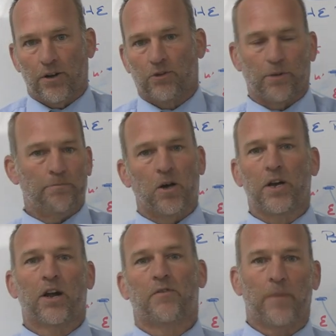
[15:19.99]
There's a
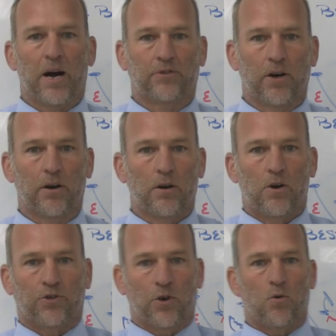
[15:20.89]
million of them out there.
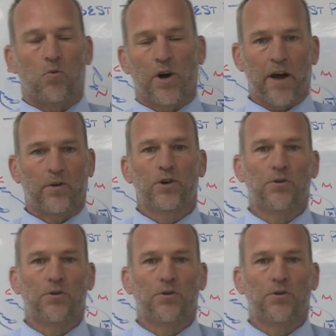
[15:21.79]
So whatever